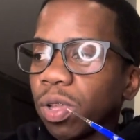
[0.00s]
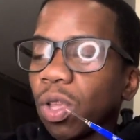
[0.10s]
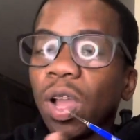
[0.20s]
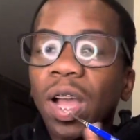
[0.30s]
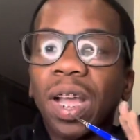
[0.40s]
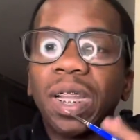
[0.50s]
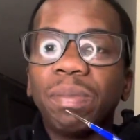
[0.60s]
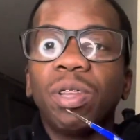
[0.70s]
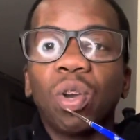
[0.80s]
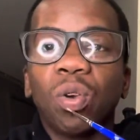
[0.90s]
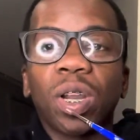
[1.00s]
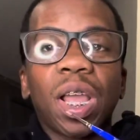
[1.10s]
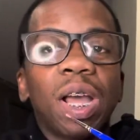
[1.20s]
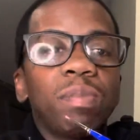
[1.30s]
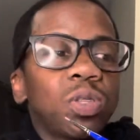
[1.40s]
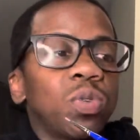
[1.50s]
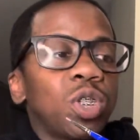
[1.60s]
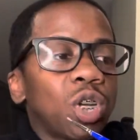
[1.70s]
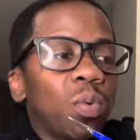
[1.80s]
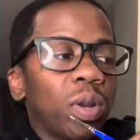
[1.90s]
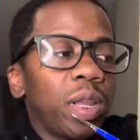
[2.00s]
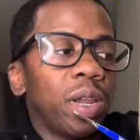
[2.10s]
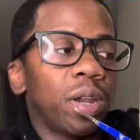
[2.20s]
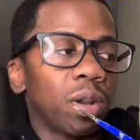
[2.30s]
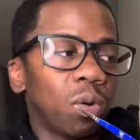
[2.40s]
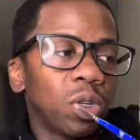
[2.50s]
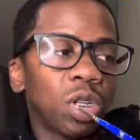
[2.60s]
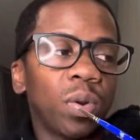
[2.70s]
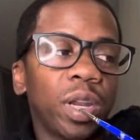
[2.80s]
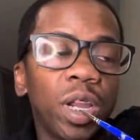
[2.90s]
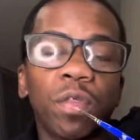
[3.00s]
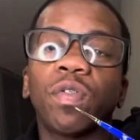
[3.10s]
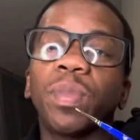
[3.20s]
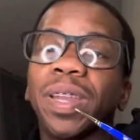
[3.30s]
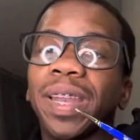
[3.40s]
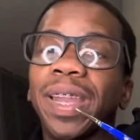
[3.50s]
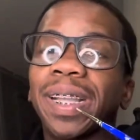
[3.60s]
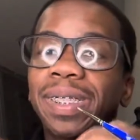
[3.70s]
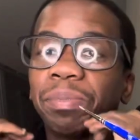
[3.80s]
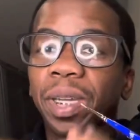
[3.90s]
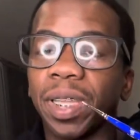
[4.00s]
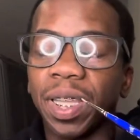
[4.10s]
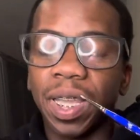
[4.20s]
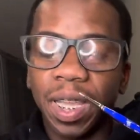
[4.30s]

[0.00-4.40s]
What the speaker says: Y'all gotta let me know in the comments what y'all want to hear or what y'all want to hear from me in the next month.